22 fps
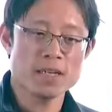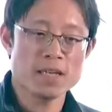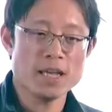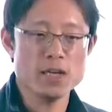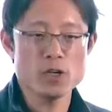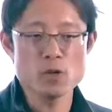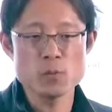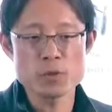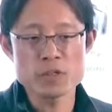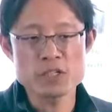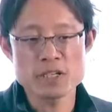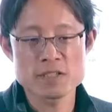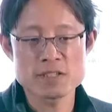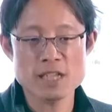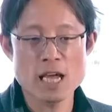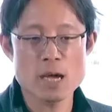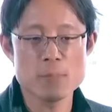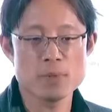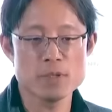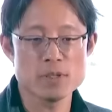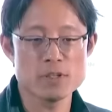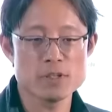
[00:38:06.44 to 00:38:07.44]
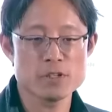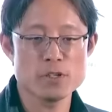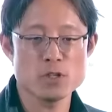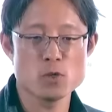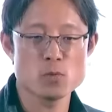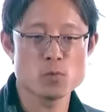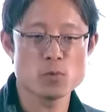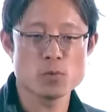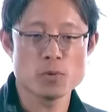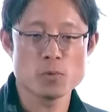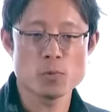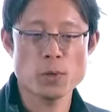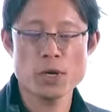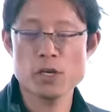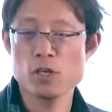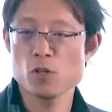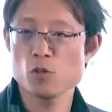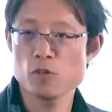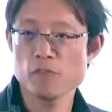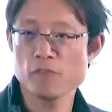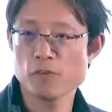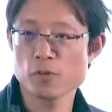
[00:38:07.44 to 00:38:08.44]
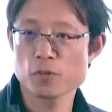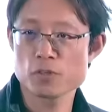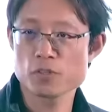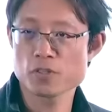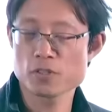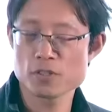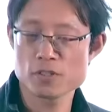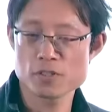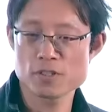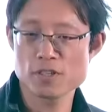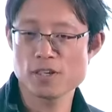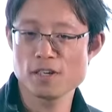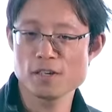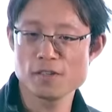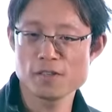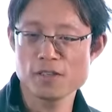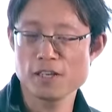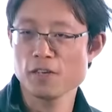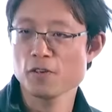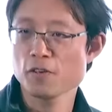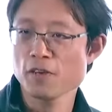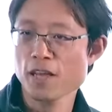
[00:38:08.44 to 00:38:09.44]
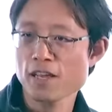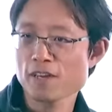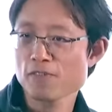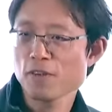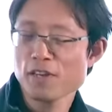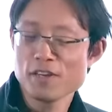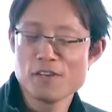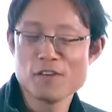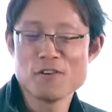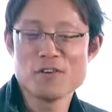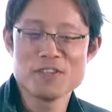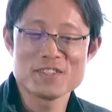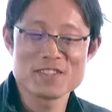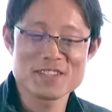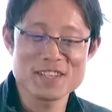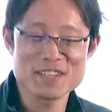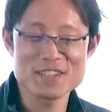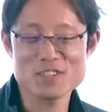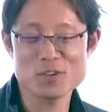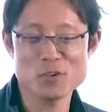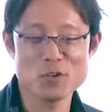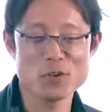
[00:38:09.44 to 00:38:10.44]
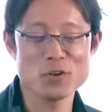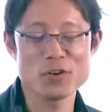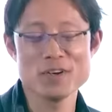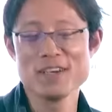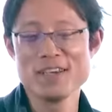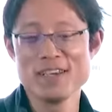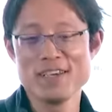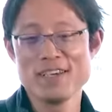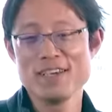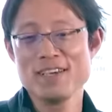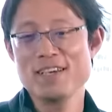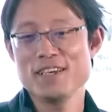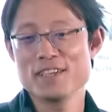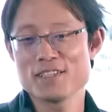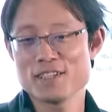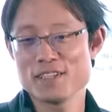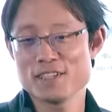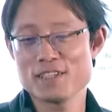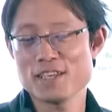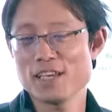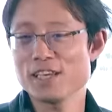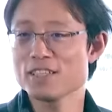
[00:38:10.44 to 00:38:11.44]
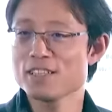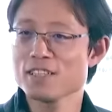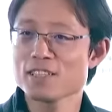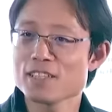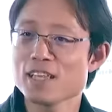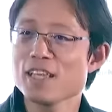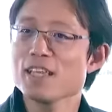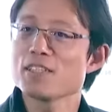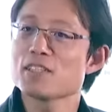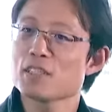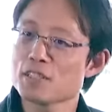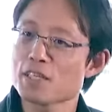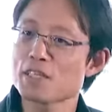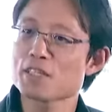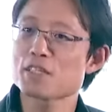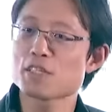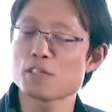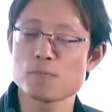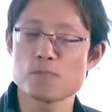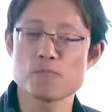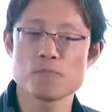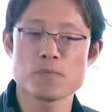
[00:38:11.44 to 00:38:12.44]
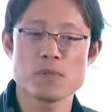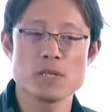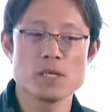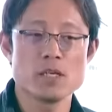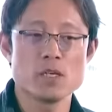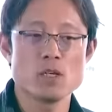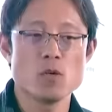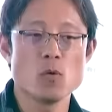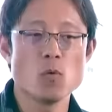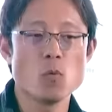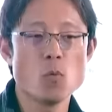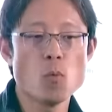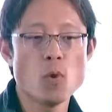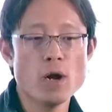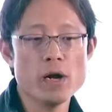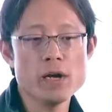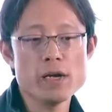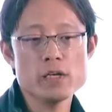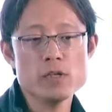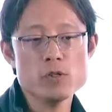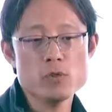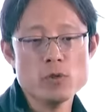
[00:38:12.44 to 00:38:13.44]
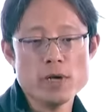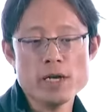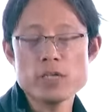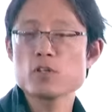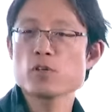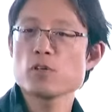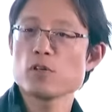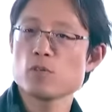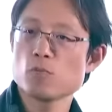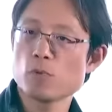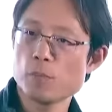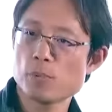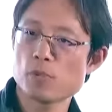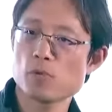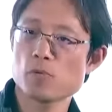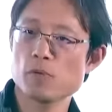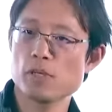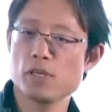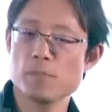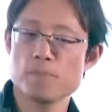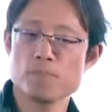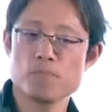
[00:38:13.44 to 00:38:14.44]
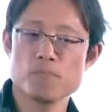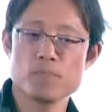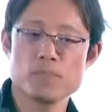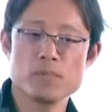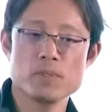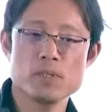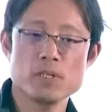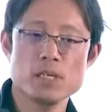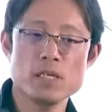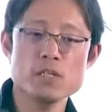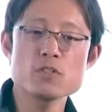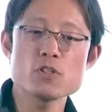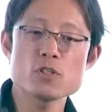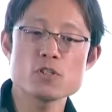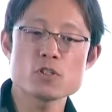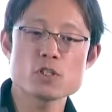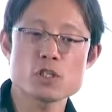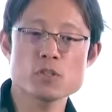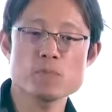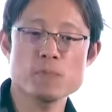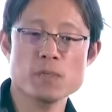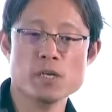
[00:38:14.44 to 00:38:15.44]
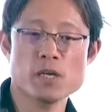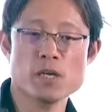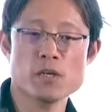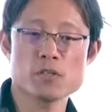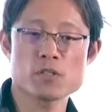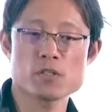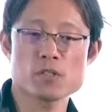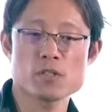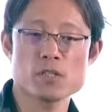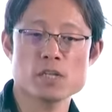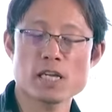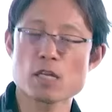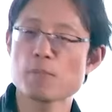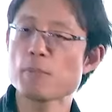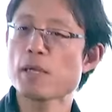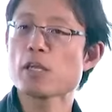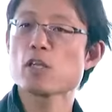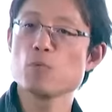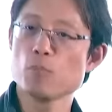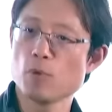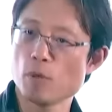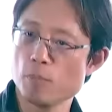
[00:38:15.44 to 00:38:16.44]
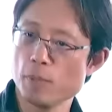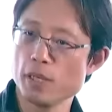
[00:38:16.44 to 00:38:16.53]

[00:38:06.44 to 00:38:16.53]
don't know, what's the example? You know, radio versus the internet, right, for instance? Or is it, it's a system. Why you enter in Web 3 isn't just because it can make you more